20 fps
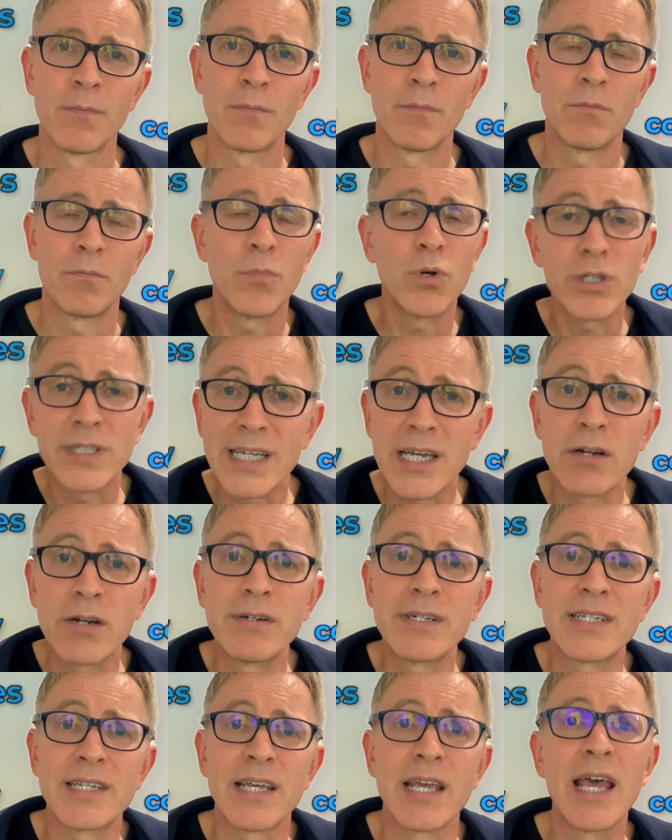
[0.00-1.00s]

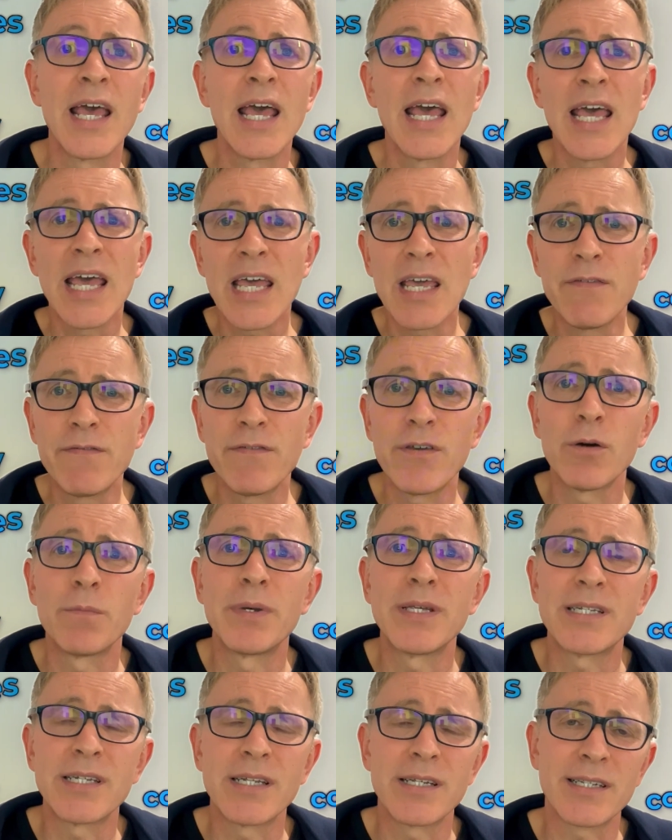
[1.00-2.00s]
Multi-currency. If your
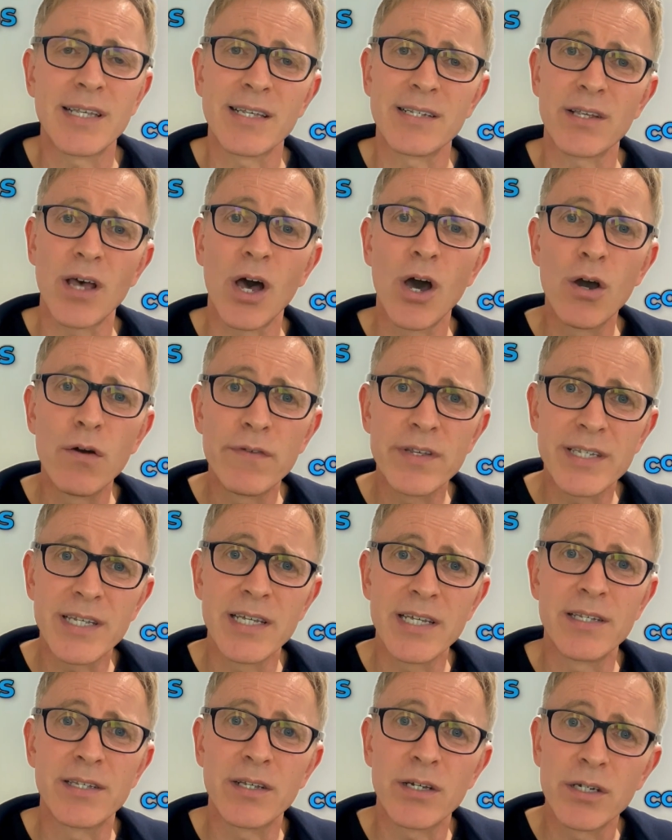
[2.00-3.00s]
business has
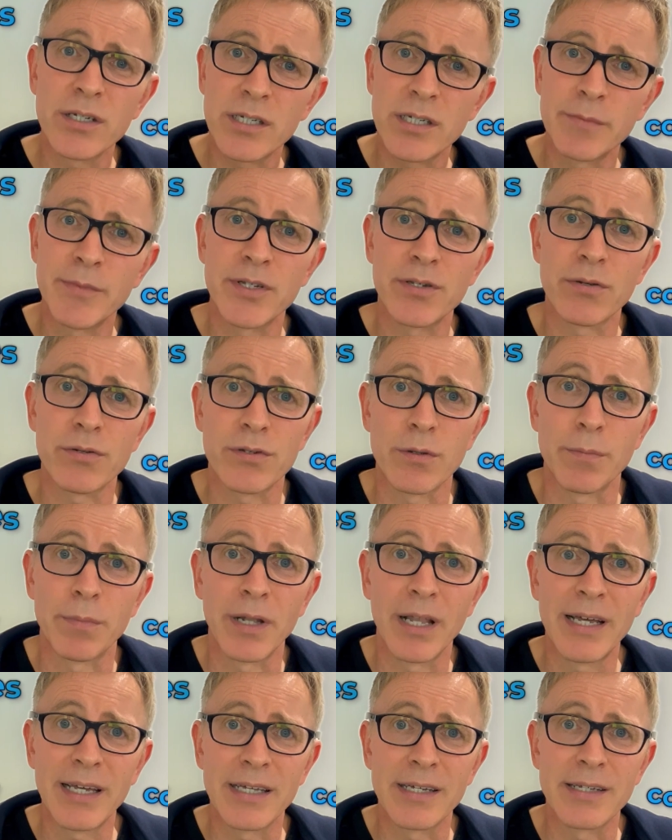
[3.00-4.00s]
overseas customers or
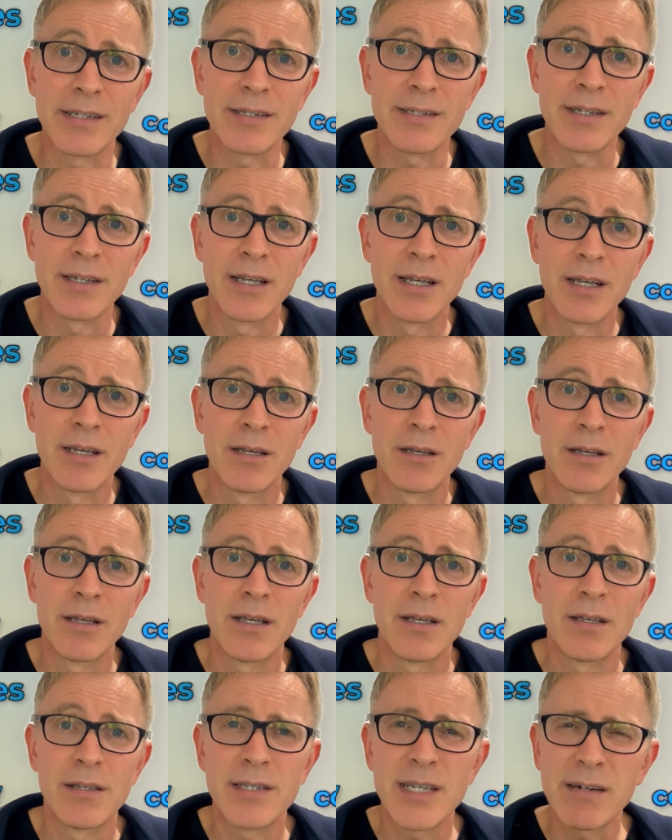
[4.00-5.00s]
suppliers,
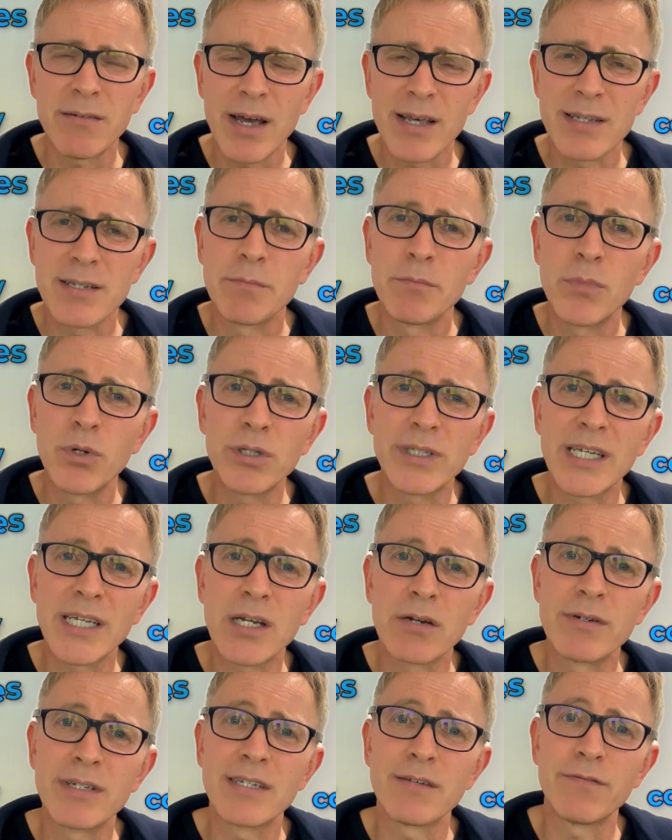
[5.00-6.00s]
Xero has a
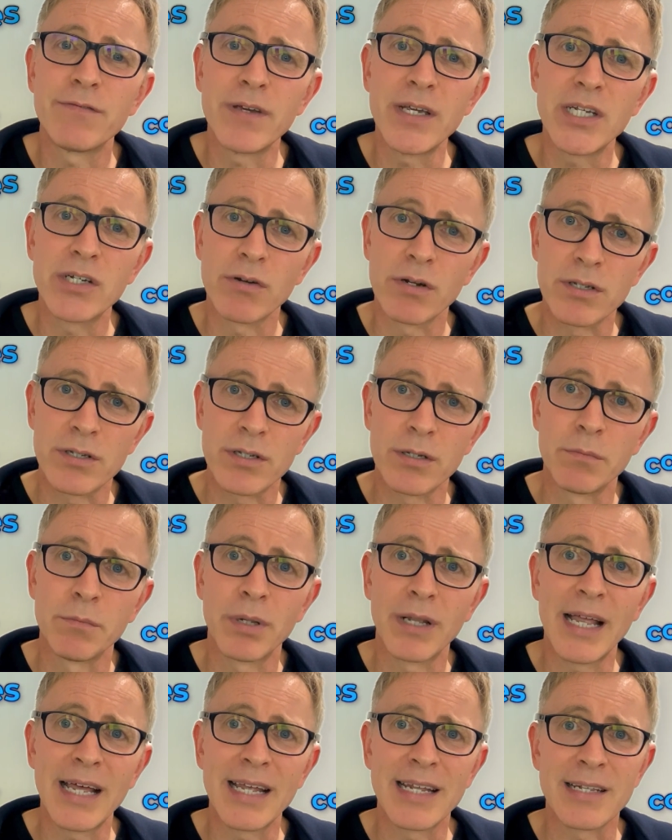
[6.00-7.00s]
multi-currency feature on some
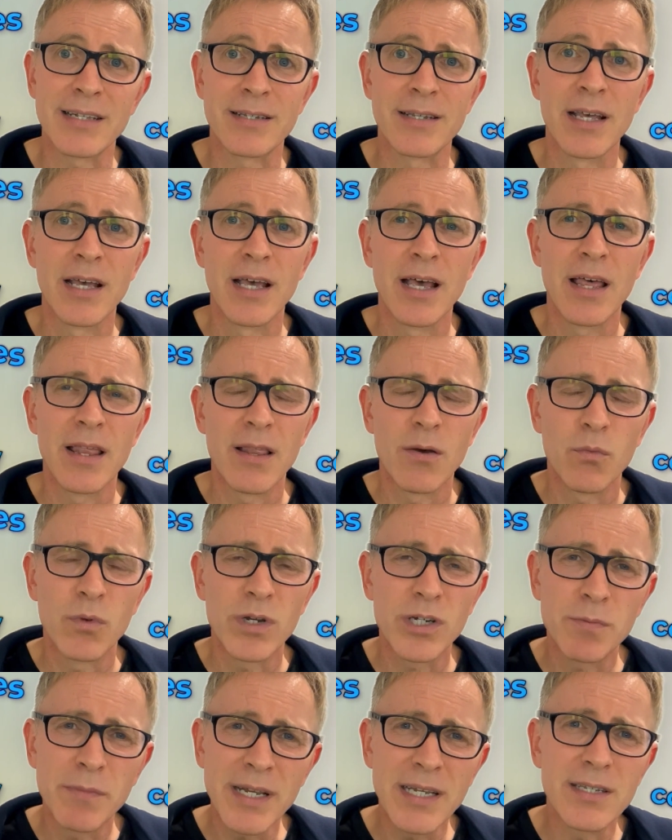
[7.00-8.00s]
plans,
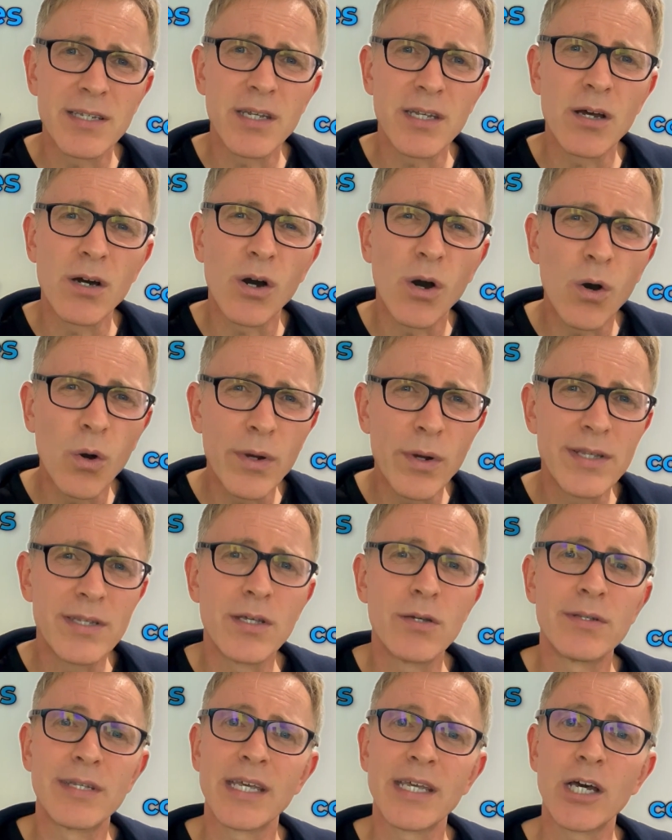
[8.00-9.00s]
which means you're always
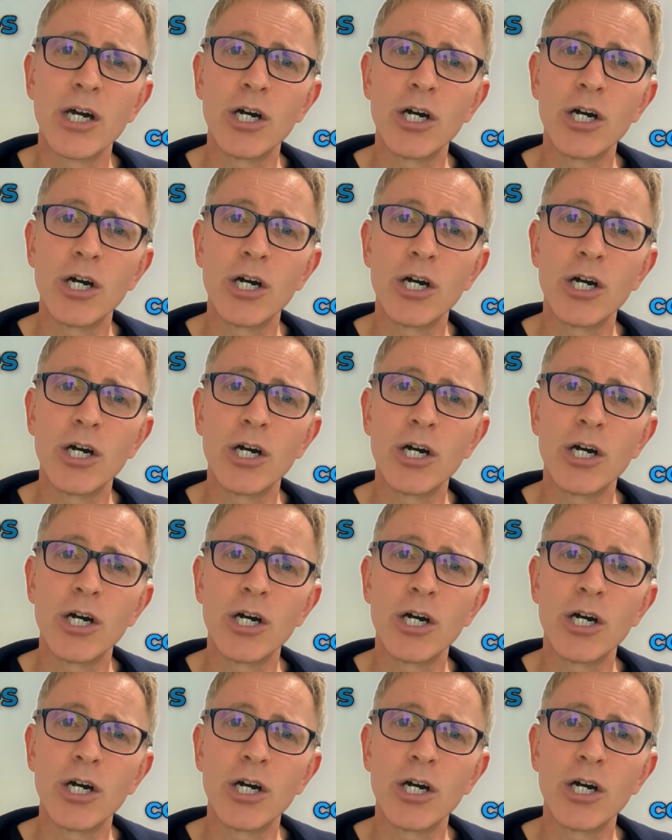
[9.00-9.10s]
using